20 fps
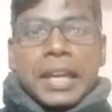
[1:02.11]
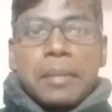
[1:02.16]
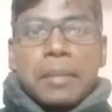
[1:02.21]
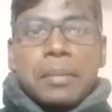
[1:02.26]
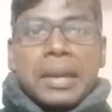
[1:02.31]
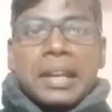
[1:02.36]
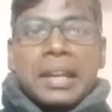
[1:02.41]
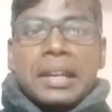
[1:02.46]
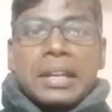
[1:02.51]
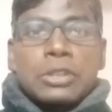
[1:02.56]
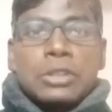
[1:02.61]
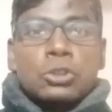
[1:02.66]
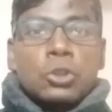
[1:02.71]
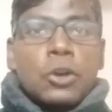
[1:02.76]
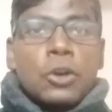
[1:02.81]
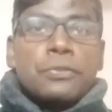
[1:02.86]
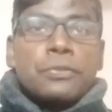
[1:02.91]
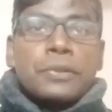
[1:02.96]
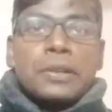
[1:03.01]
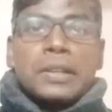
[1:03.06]
Americans
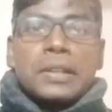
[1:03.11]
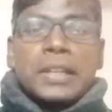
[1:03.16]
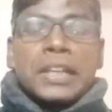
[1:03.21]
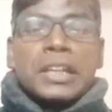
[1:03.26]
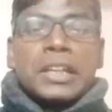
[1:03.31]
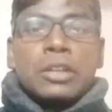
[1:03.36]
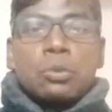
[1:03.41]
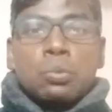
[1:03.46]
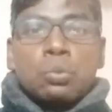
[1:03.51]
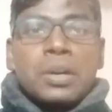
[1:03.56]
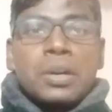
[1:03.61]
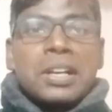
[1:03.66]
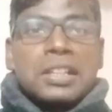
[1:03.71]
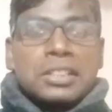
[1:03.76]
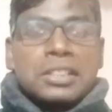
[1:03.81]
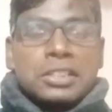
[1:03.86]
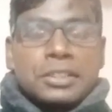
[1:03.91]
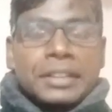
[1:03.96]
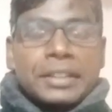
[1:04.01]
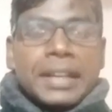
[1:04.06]
often link
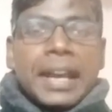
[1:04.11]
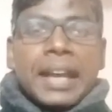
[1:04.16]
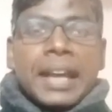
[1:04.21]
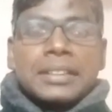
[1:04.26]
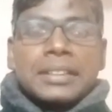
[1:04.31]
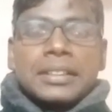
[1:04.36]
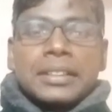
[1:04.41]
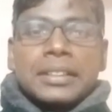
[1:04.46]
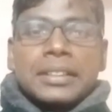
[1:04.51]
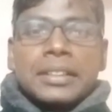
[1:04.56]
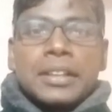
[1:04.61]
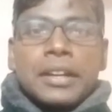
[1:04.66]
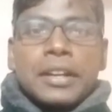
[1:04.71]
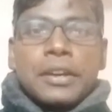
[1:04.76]
words together.